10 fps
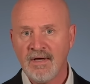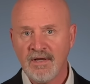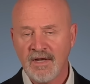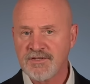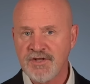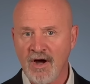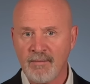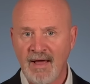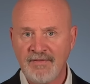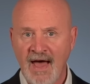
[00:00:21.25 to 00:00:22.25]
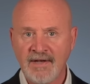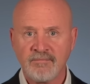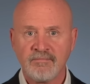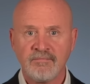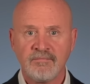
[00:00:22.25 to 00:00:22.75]
Let's talk about that
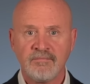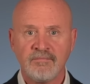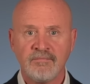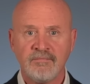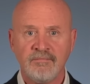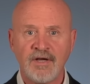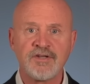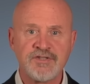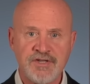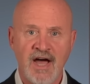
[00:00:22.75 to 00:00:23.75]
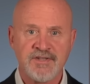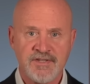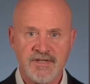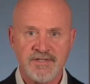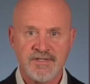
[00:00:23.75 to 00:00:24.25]
because
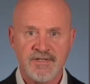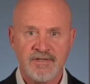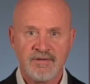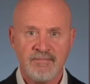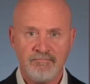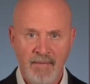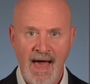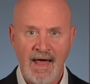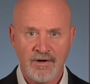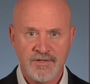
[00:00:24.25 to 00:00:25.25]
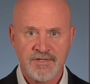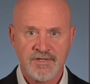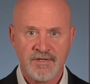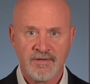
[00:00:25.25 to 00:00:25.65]
justice matters.